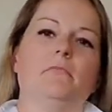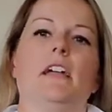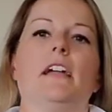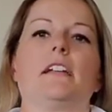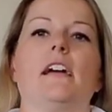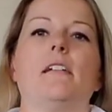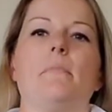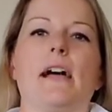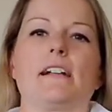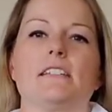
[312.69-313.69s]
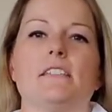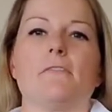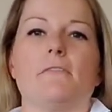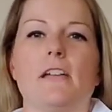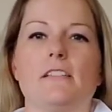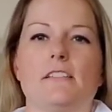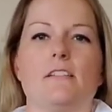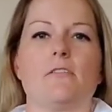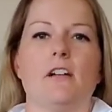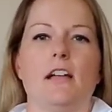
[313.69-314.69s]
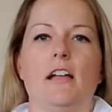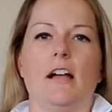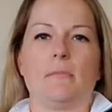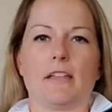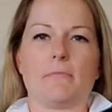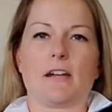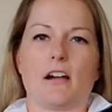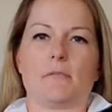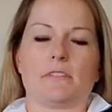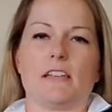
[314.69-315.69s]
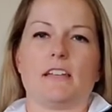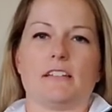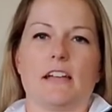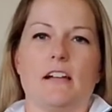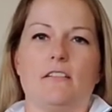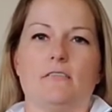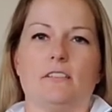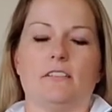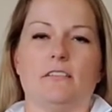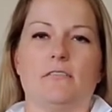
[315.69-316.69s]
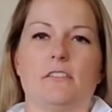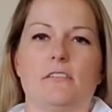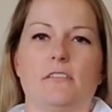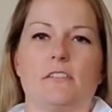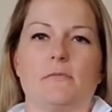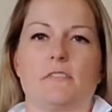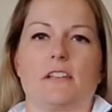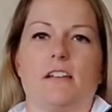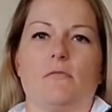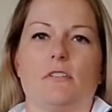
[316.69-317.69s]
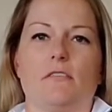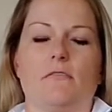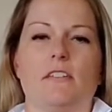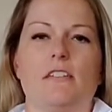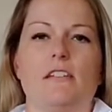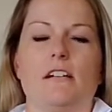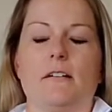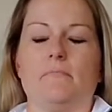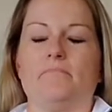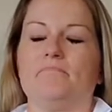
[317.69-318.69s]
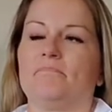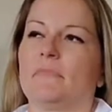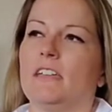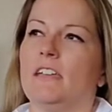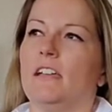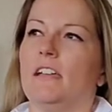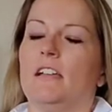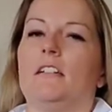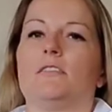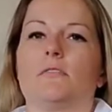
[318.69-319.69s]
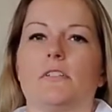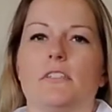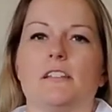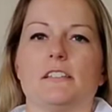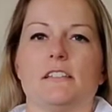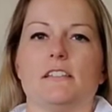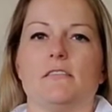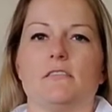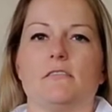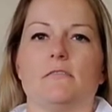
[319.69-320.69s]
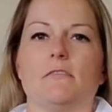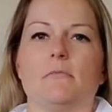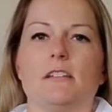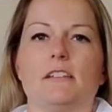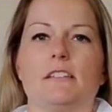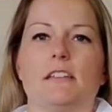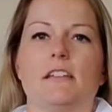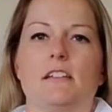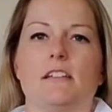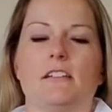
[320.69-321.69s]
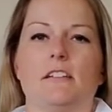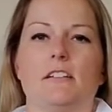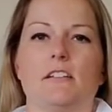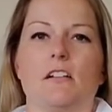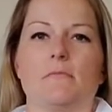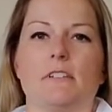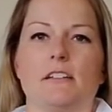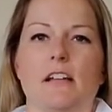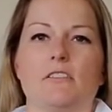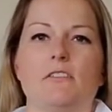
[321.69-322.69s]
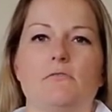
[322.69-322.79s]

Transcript: And kind of back to the fit. So I'm letting my arms hang down. This was kind of one of the sort of things to get used to for me, is that you let your arms hang down.